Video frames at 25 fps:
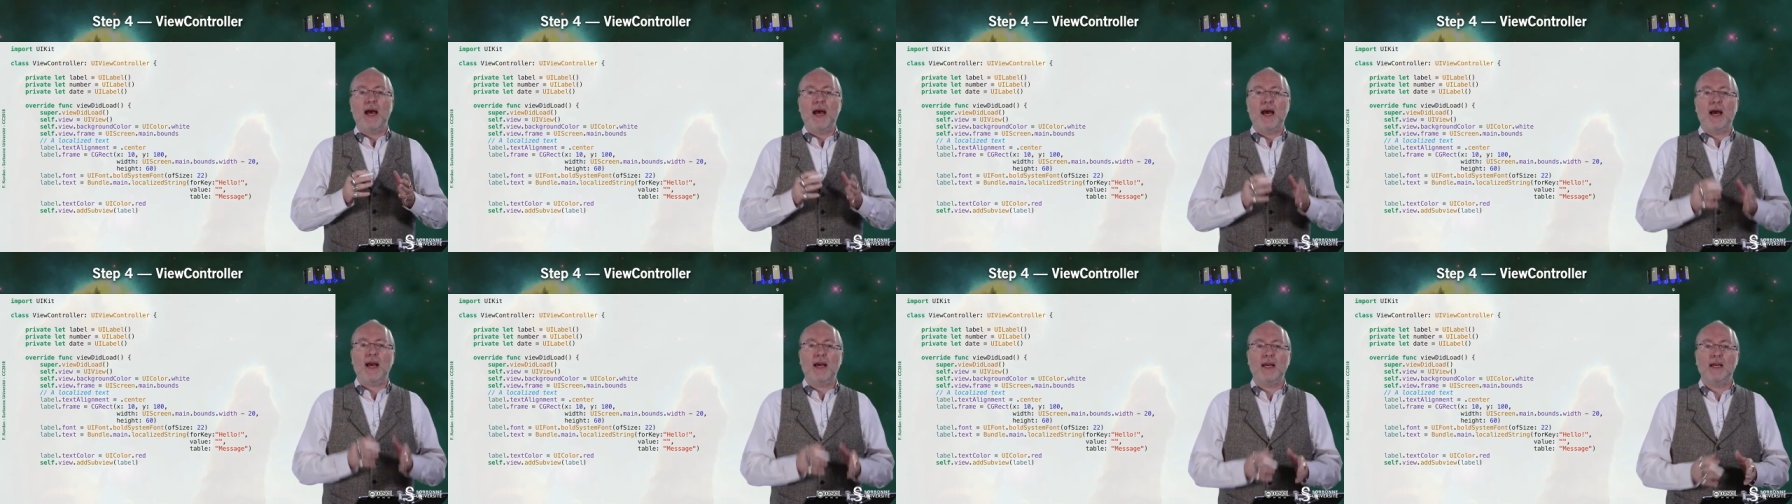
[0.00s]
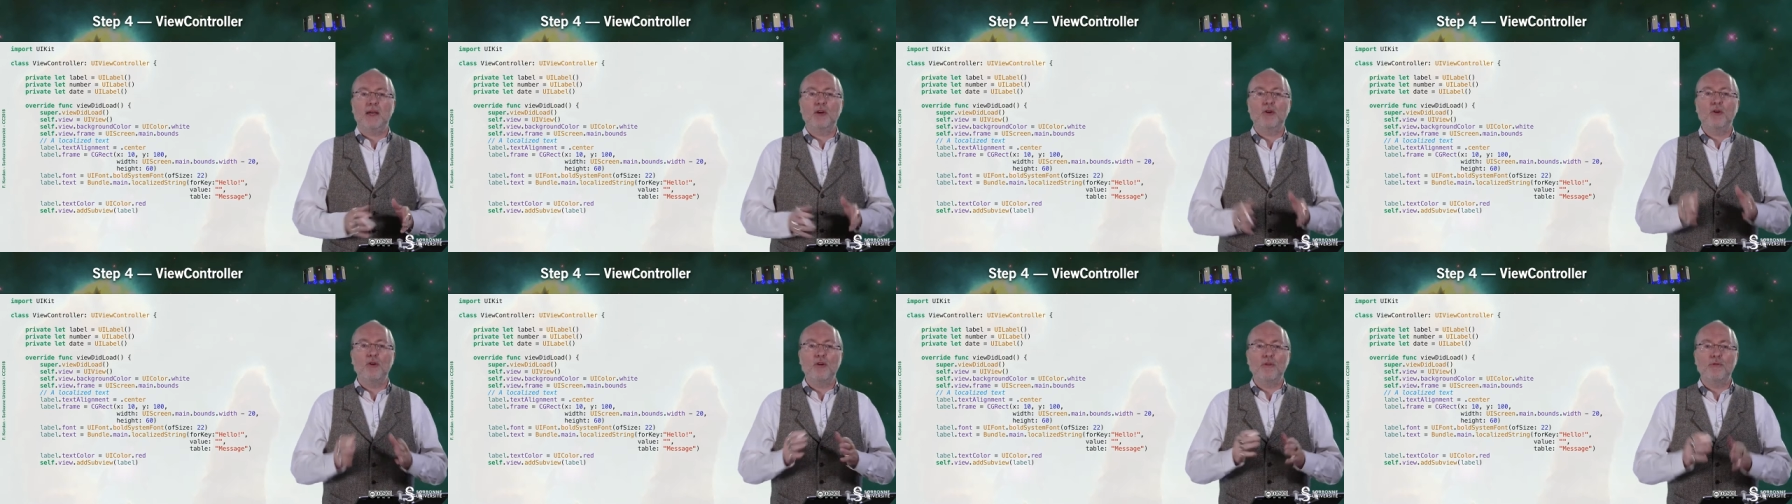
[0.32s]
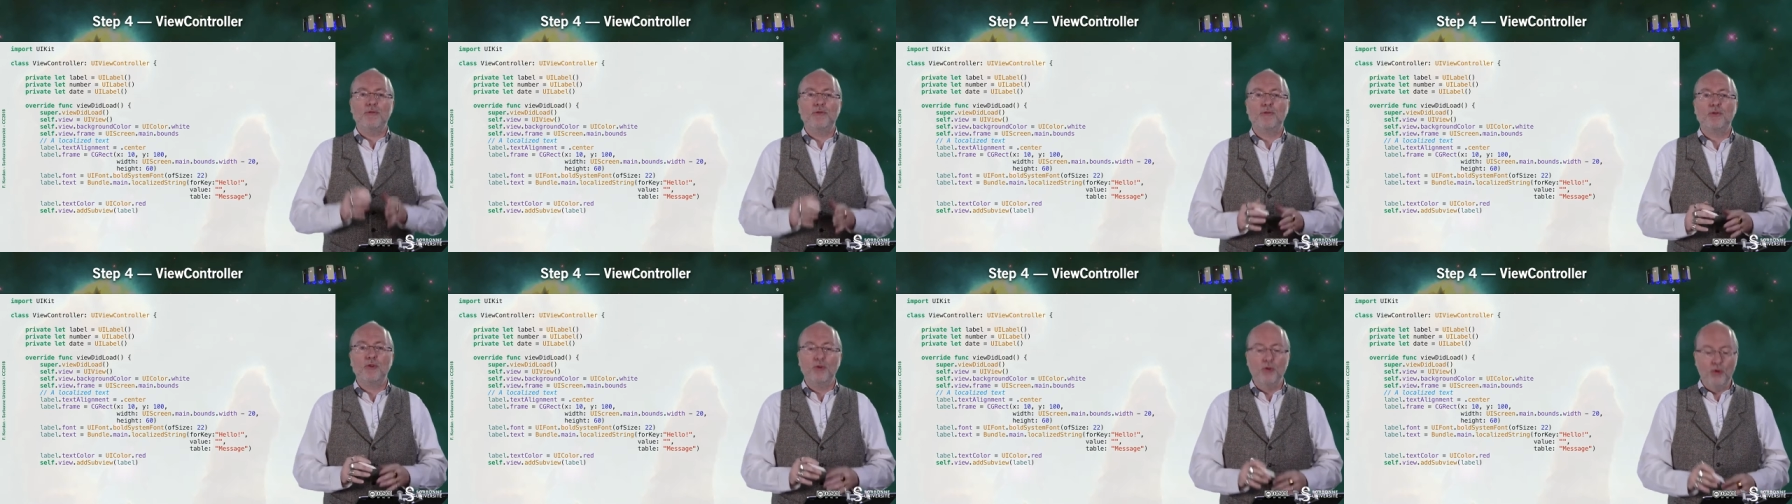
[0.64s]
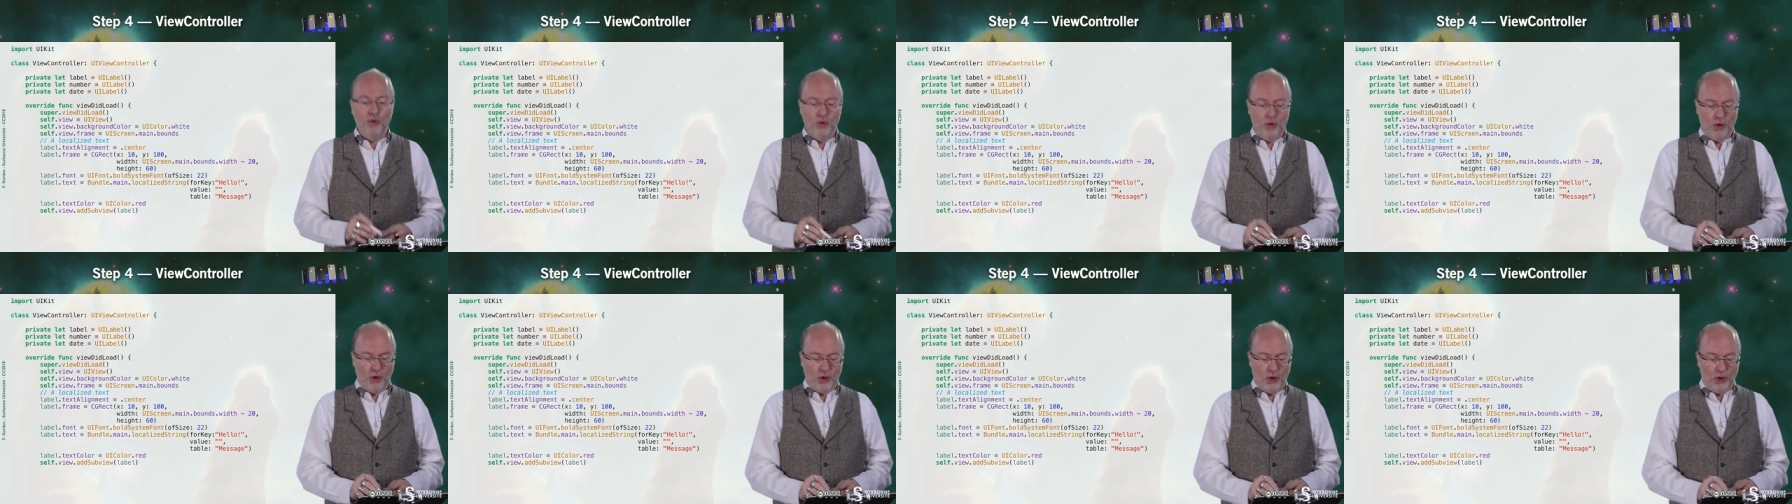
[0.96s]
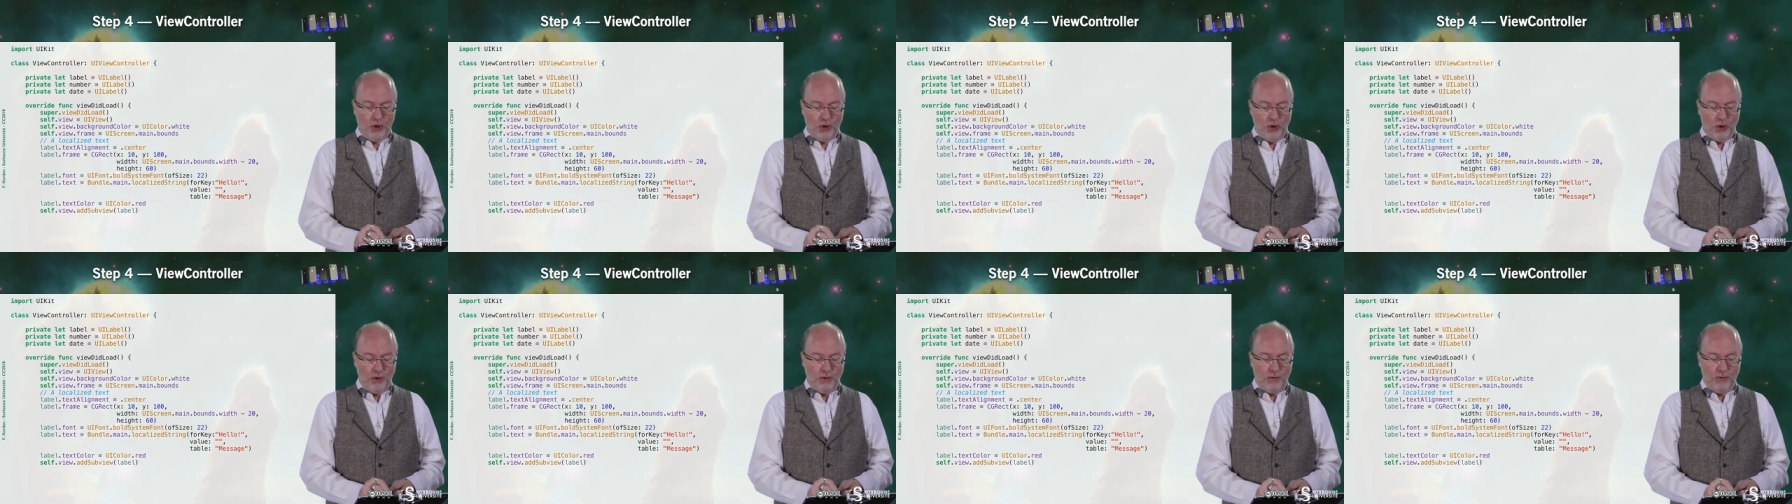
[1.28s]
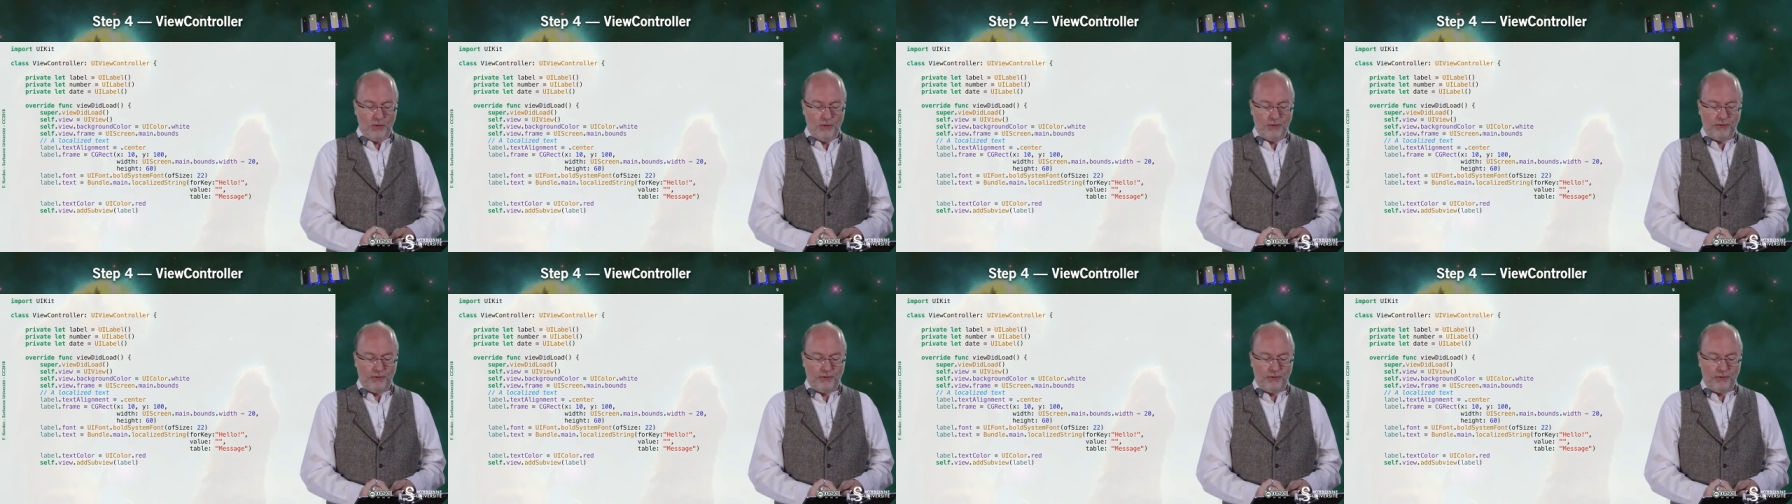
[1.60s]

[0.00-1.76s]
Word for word: I go through a